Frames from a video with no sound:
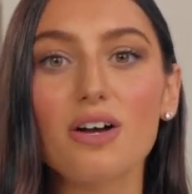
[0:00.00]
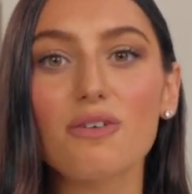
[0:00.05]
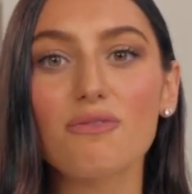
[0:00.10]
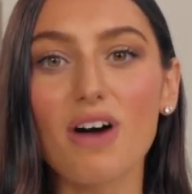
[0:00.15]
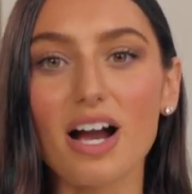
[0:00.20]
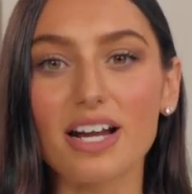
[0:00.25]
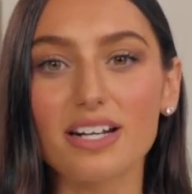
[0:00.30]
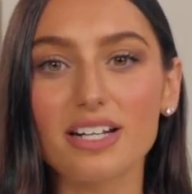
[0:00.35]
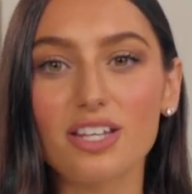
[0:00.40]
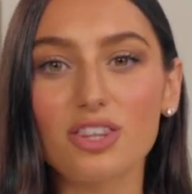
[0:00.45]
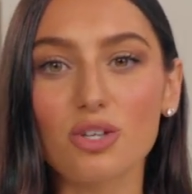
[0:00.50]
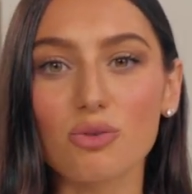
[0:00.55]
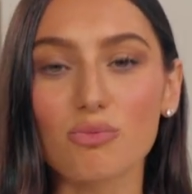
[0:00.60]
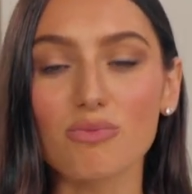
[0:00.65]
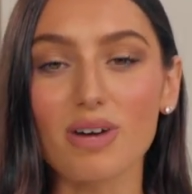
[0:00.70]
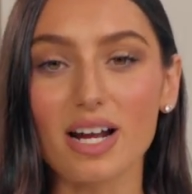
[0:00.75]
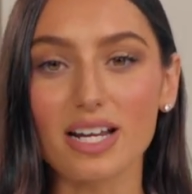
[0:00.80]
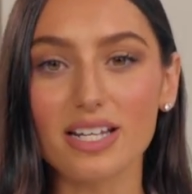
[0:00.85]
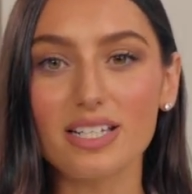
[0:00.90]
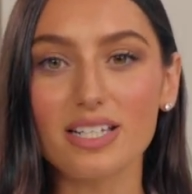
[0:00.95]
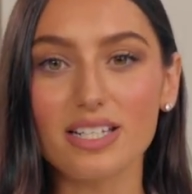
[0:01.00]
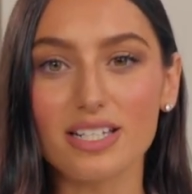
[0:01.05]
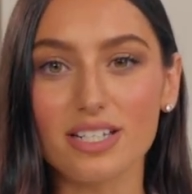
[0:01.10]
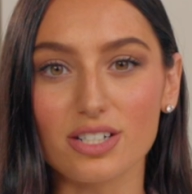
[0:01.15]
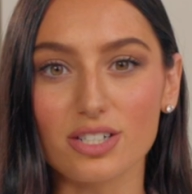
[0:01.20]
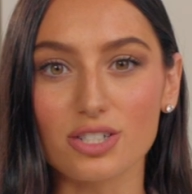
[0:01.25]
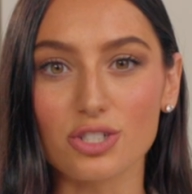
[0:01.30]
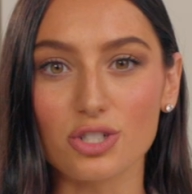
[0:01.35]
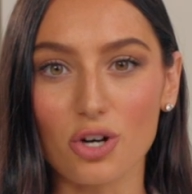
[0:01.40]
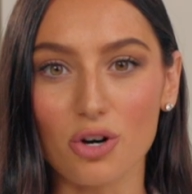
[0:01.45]
Finding the right
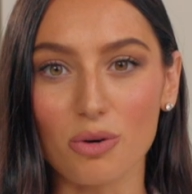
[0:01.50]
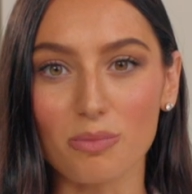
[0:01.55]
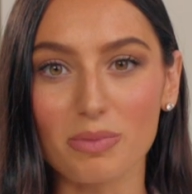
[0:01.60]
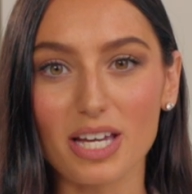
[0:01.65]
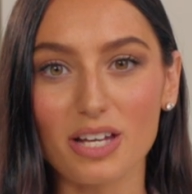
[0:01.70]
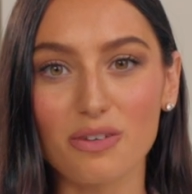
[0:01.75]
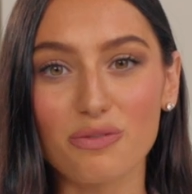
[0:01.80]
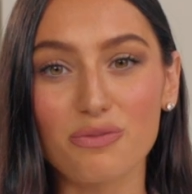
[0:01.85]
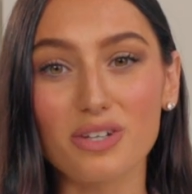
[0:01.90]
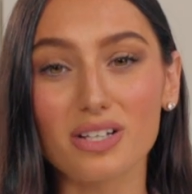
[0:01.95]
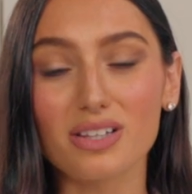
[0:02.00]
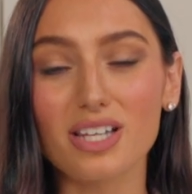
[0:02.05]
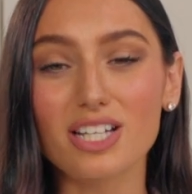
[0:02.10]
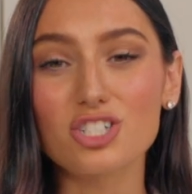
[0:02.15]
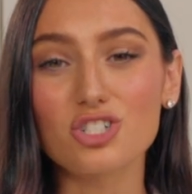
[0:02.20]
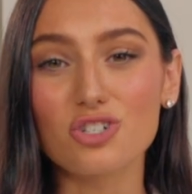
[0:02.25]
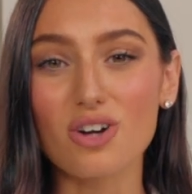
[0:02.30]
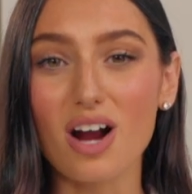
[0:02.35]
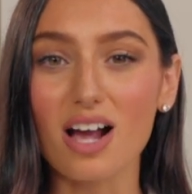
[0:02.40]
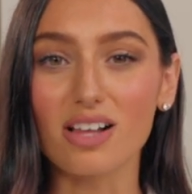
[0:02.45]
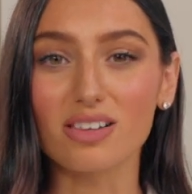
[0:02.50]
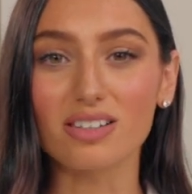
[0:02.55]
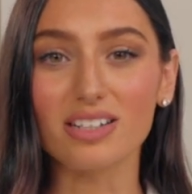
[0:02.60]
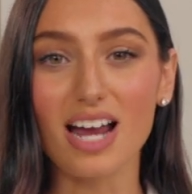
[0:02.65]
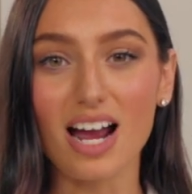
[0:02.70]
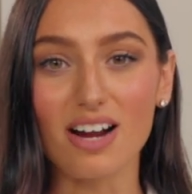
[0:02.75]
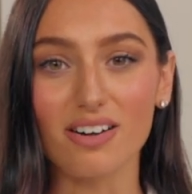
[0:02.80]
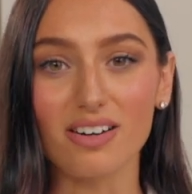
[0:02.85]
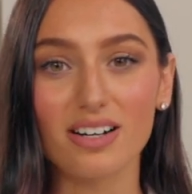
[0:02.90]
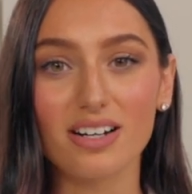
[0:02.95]
ear dome can feel like trial and
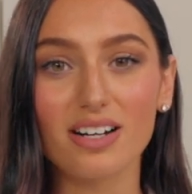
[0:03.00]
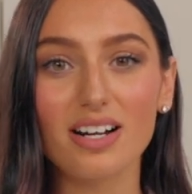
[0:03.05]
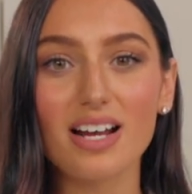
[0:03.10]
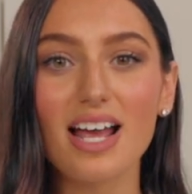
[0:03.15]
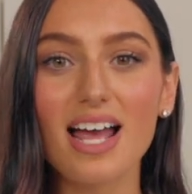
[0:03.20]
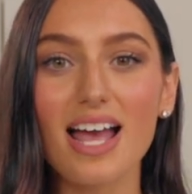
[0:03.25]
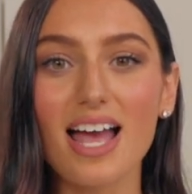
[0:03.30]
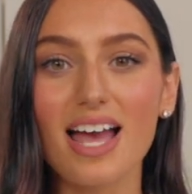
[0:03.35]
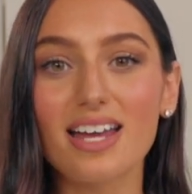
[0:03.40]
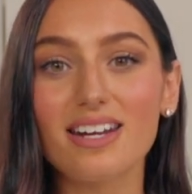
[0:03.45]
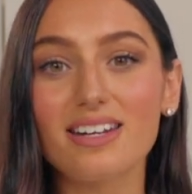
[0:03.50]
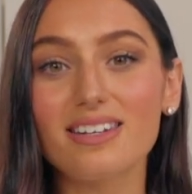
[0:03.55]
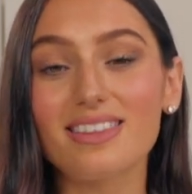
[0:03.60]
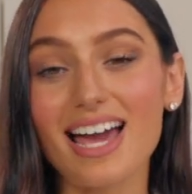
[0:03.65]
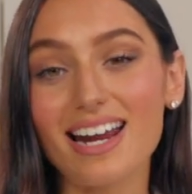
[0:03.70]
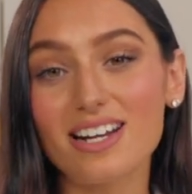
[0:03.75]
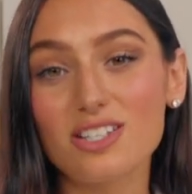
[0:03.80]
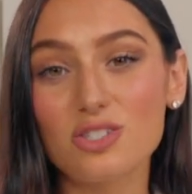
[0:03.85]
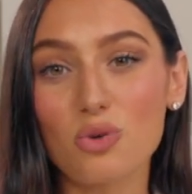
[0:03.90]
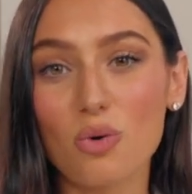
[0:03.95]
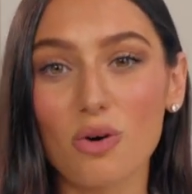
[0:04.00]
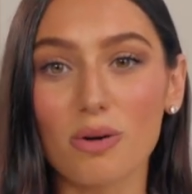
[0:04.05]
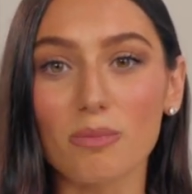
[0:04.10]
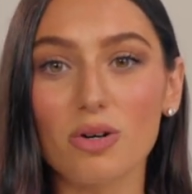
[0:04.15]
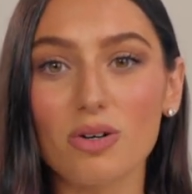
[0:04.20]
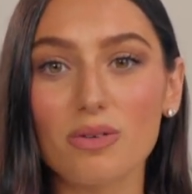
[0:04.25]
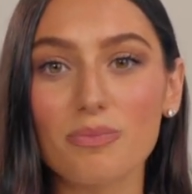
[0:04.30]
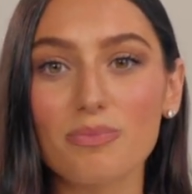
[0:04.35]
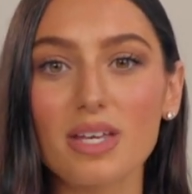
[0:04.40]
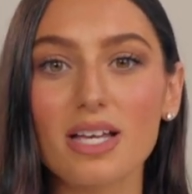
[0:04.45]
error, and that is
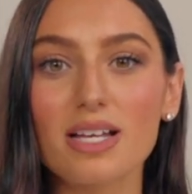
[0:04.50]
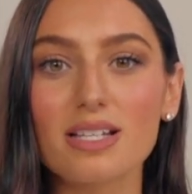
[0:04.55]
normal.